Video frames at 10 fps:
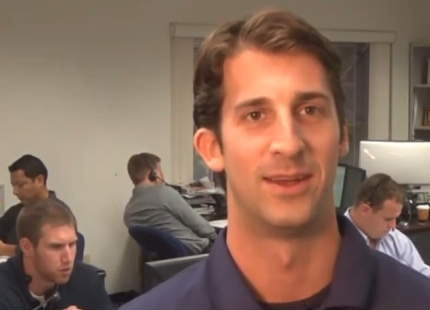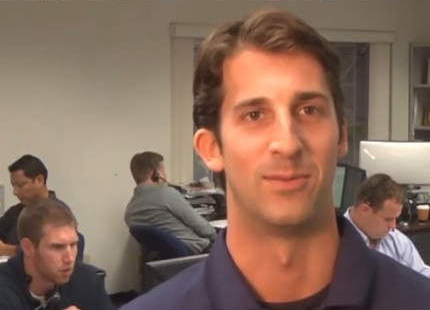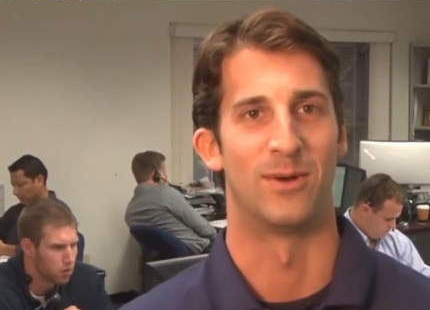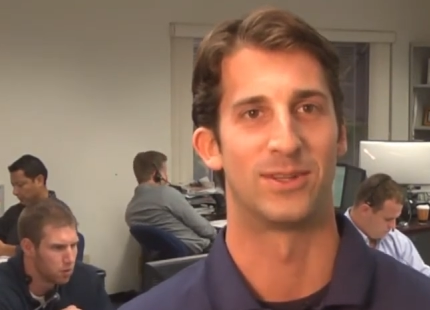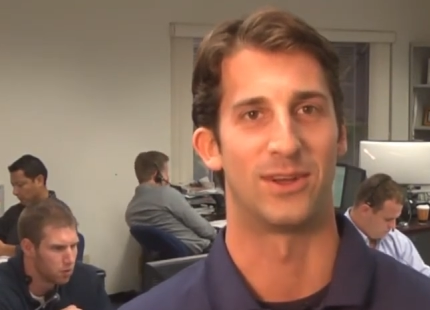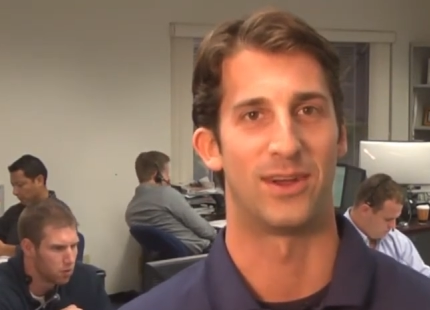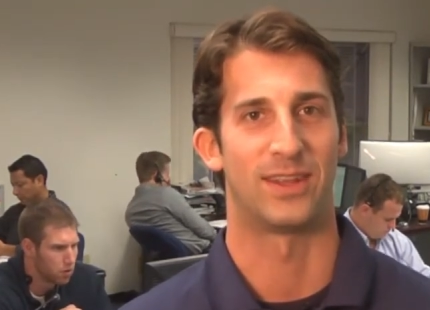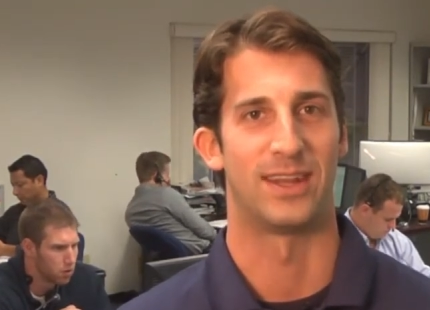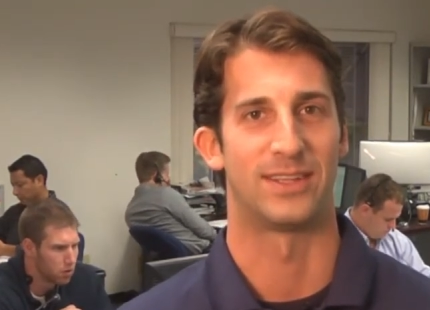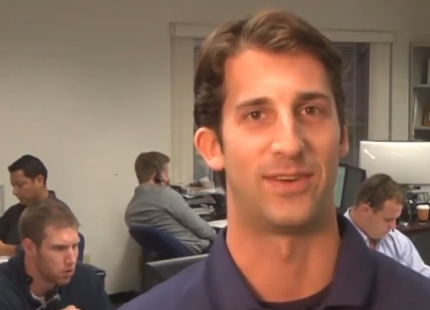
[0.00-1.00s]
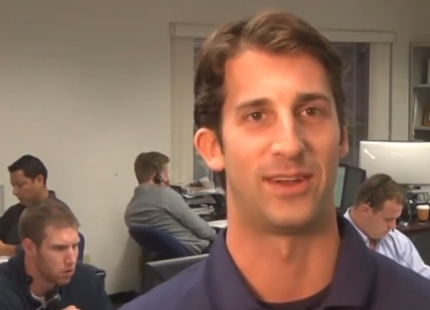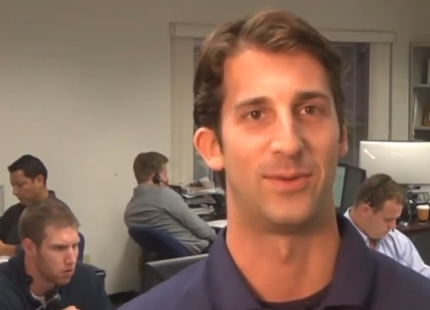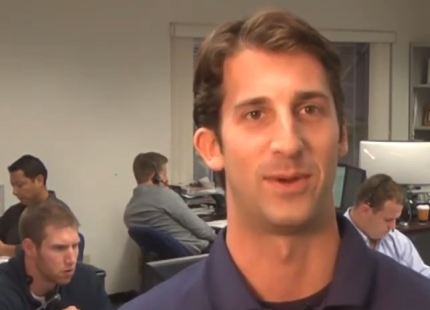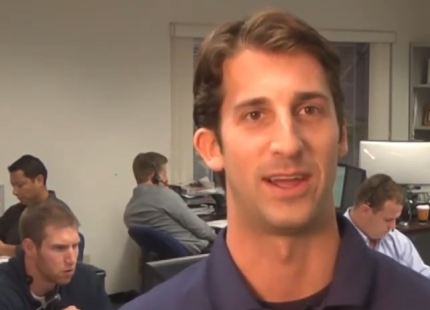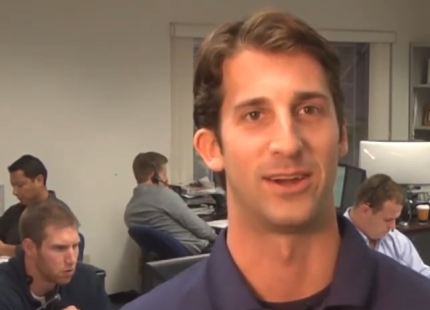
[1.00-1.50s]
Speaker 1: Most often it's followed
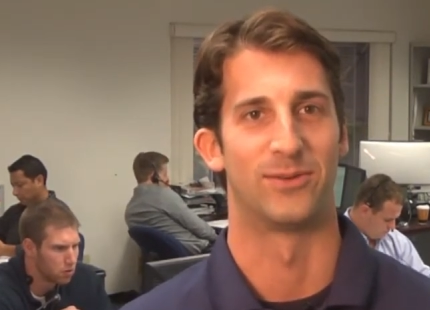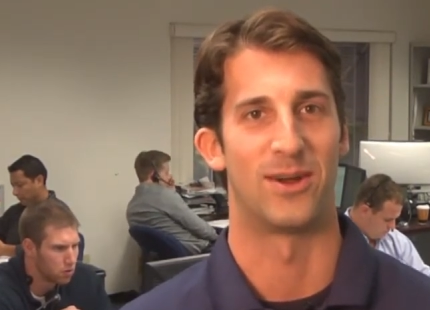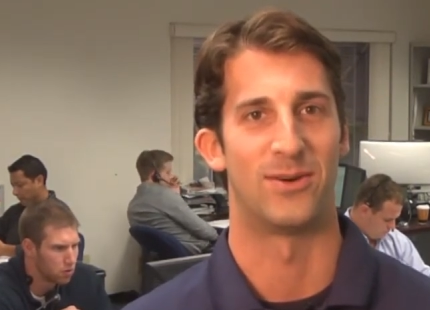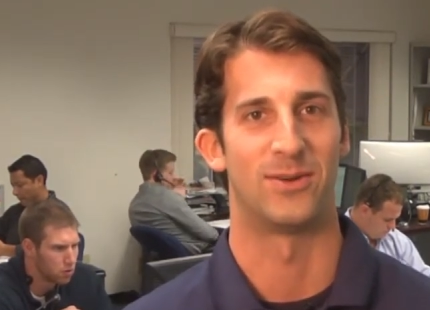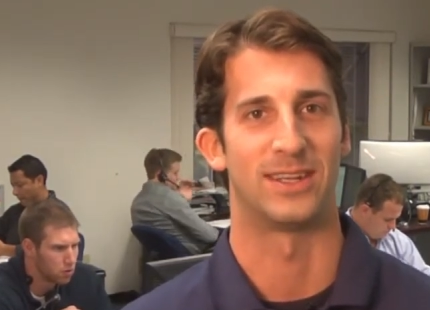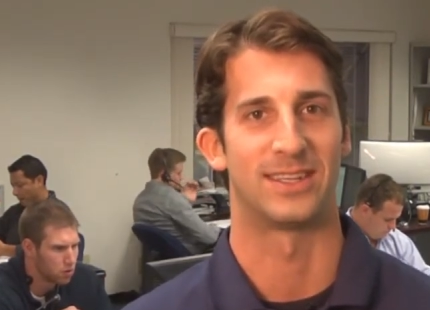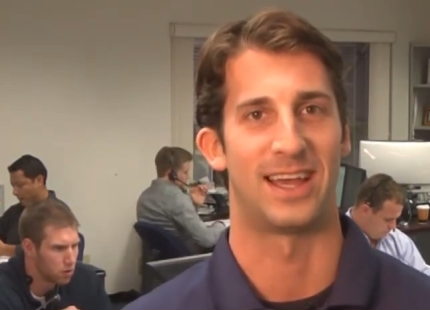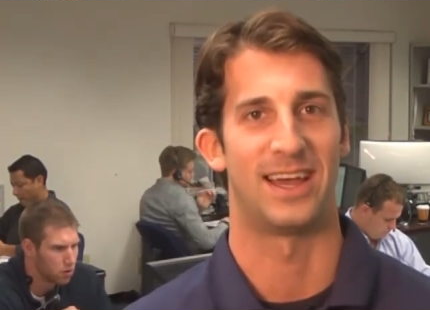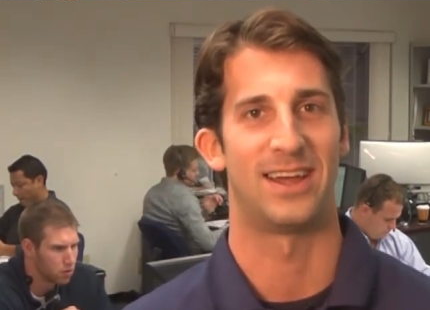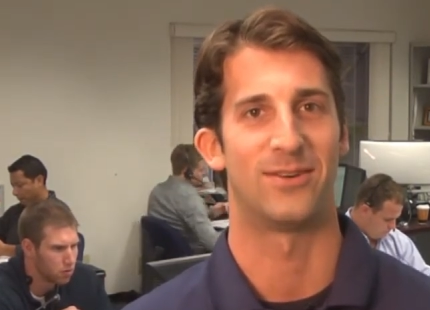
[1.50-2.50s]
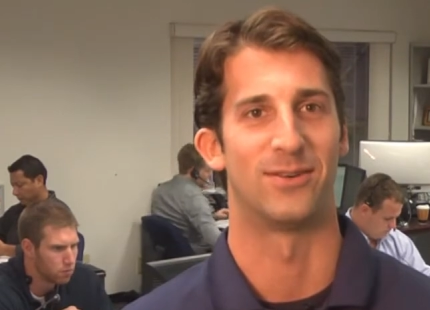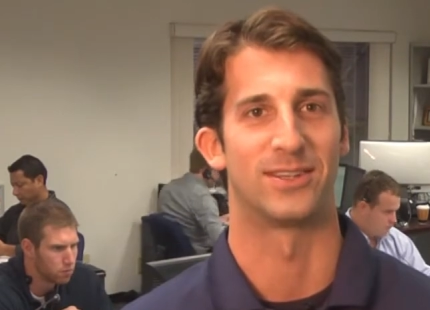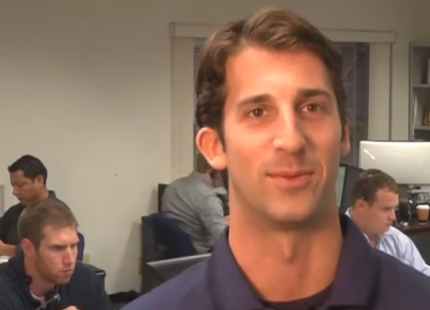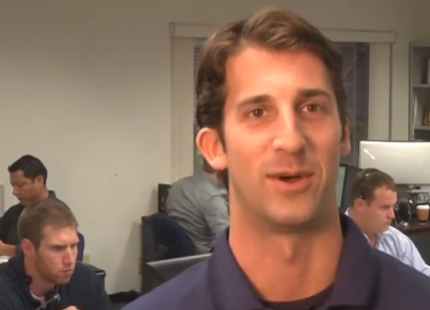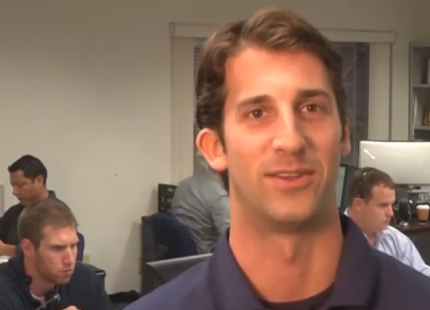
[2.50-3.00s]
by a groan, a sigh, or
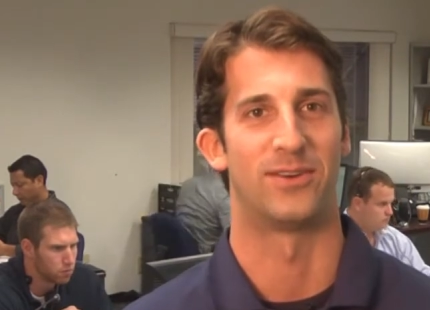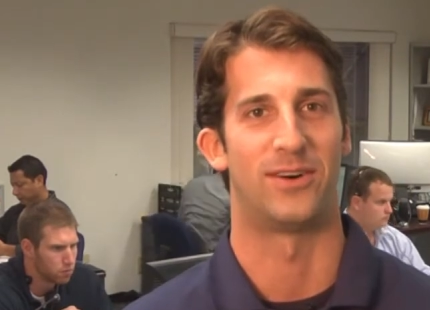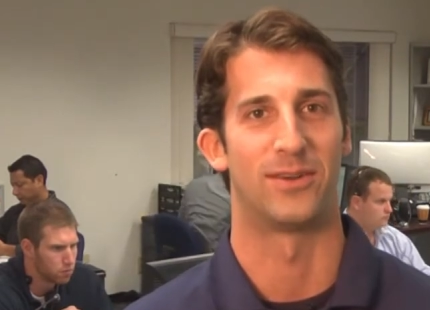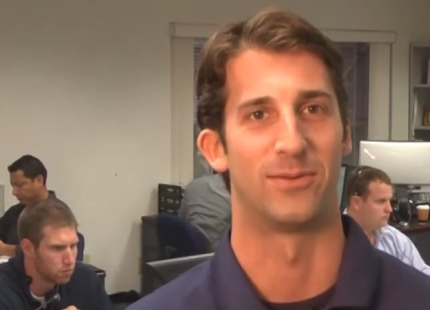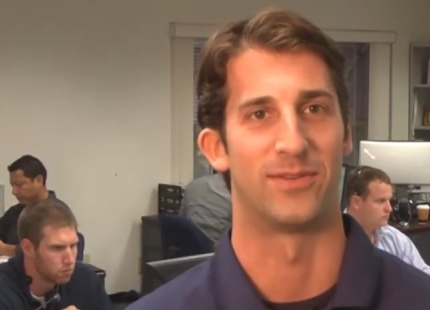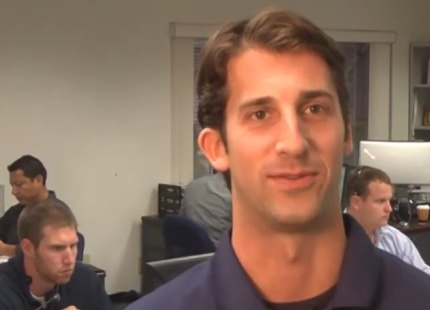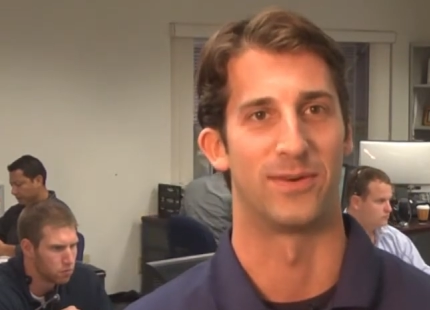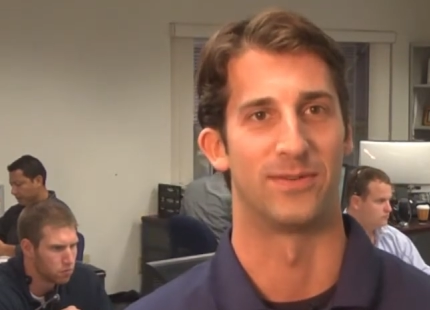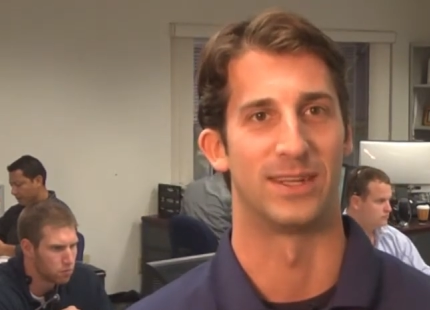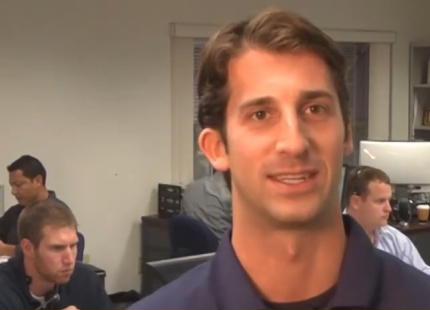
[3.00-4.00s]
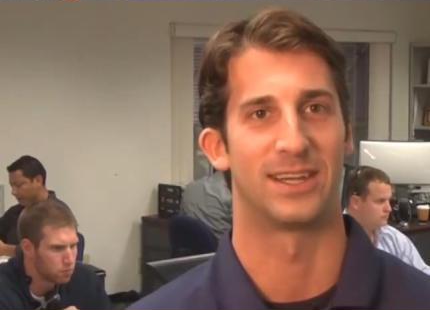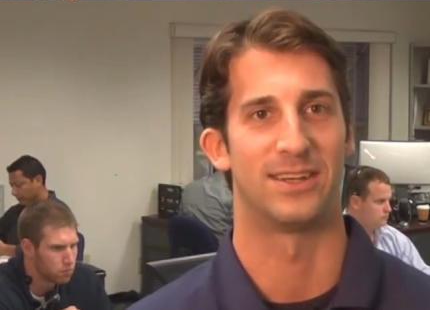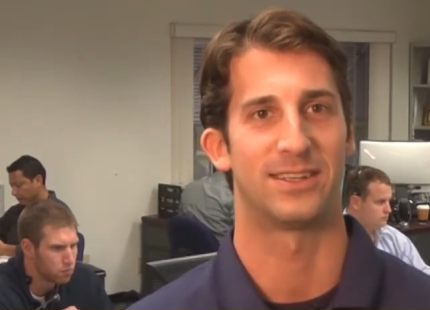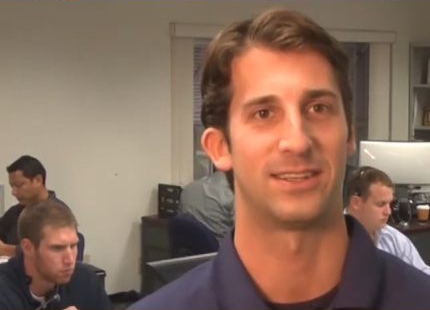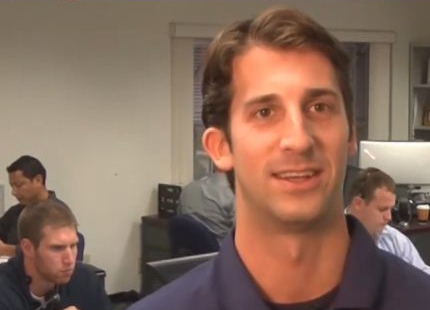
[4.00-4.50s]
some other audible form of
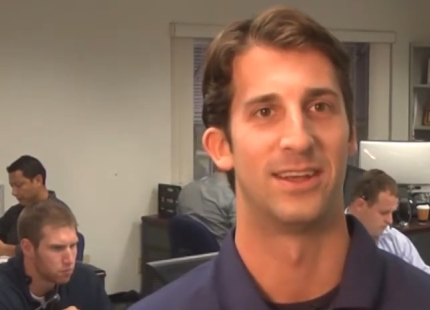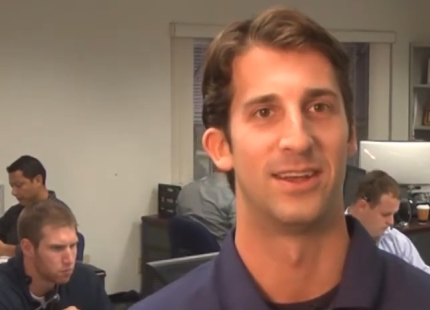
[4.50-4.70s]
disgust,